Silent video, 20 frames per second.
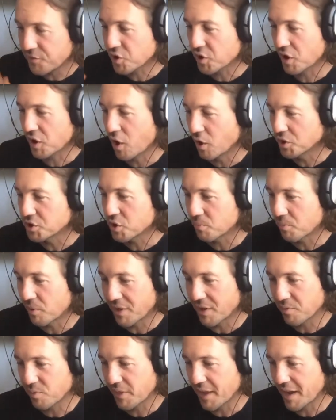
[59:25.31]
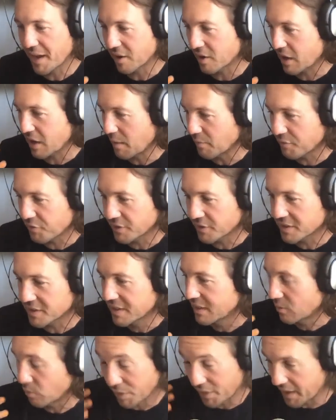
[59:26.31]
If you can hold your breath without
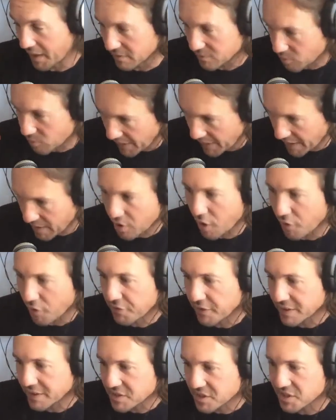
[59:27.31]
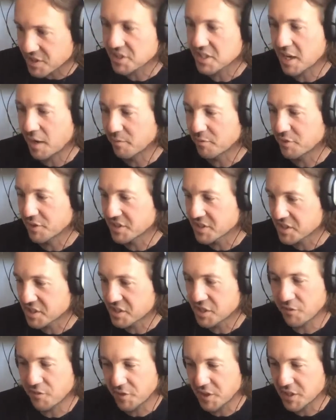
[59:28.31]
comfort, without without coughing,
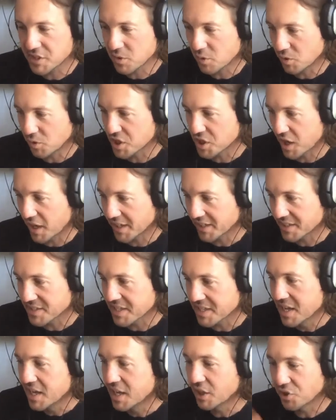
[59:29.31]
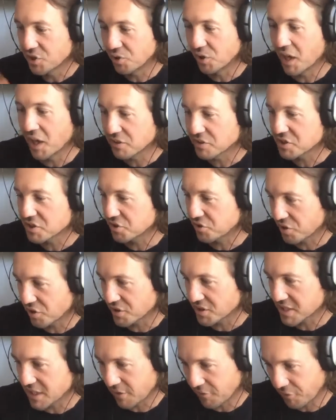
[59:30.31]
discomfort, stiffness, or tightness, your
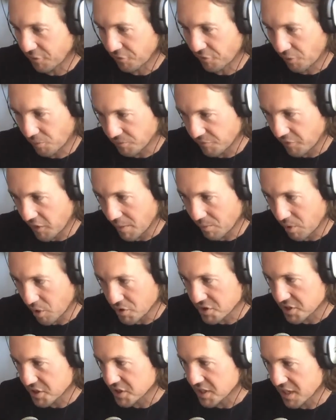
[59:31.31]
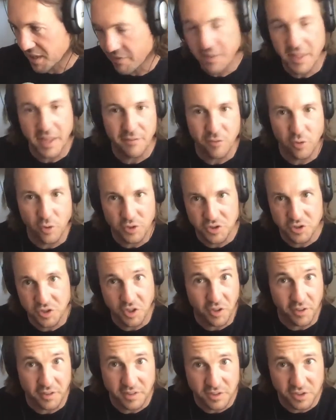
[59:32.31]
lungs do not suffer from fibrosis, and
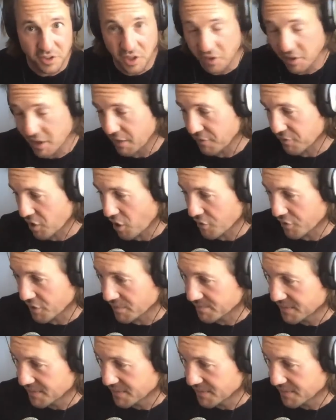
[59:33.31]
therefore you not you don't have